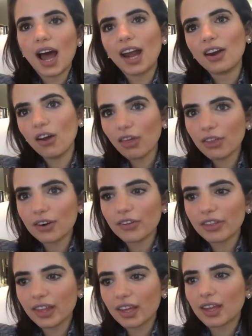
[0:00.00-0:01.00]
Another
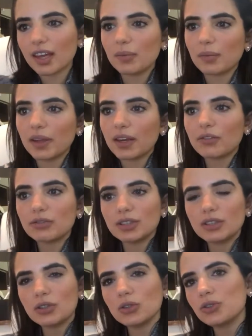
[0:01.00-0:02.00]
thing can be
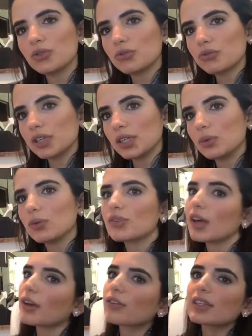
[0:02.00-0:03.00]
reduce, reuse,
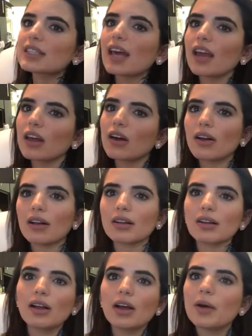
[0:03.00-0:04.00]
and recycle,
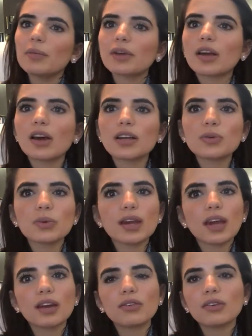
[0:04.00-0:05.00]
because we
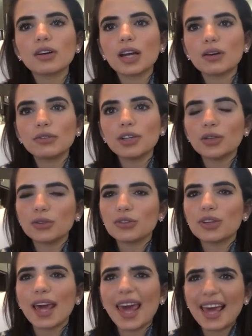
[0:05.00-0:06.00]
can
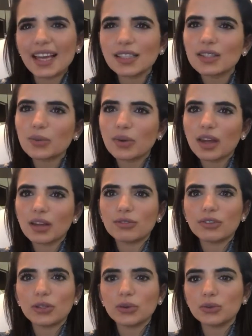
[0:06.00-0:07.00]
reuse cans, we can
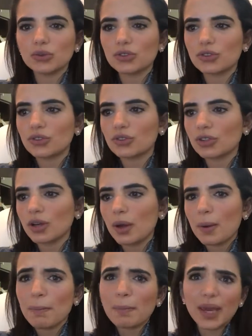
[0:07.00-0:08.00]
reuse
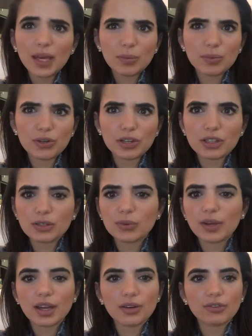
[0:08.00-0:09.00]
papers,
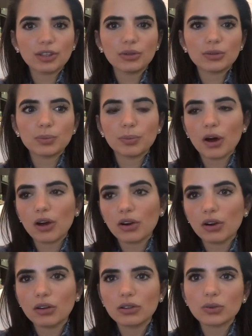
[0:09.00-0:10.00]
we can reuse
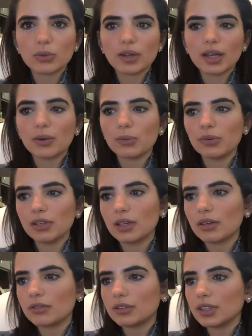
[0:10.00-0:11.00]
bottles, we can
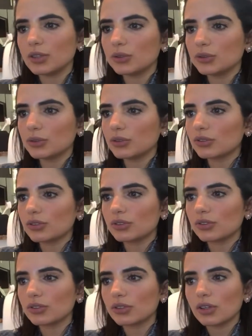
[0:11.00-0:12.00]

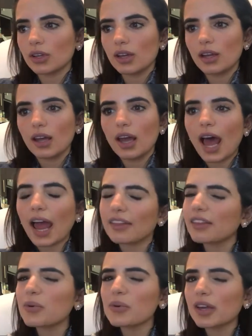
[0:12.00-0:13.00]
reuse, I
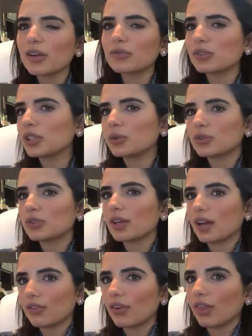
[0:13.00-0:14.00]
think we can reuse
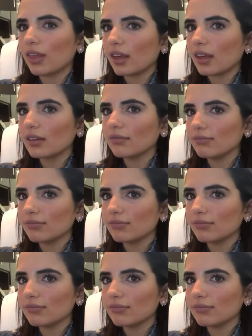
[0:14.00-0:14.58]
everything.